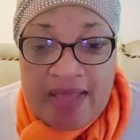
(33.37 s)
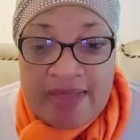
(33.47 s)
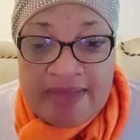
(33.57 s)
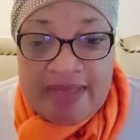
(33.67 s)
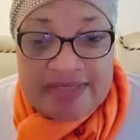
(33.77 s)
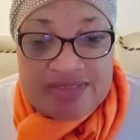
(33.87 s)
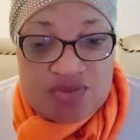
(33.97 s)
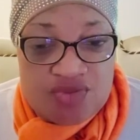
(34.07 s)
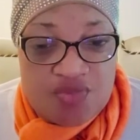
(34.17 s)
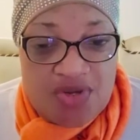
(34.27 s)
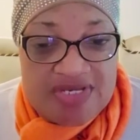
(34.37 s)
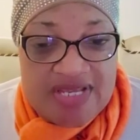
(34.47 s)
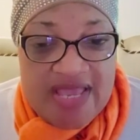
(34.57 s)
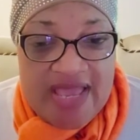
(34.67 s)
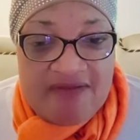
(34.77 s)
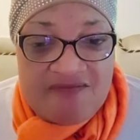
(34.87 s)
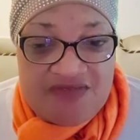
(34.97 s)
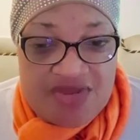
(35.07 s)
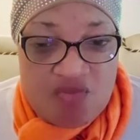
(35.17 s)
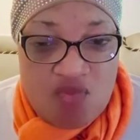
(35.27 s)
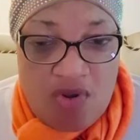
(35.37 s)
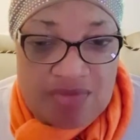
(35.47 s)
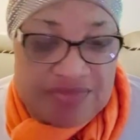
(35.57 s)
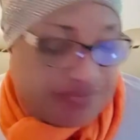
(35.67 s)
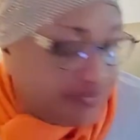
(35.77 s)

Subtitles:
Yes, good morning, everyone.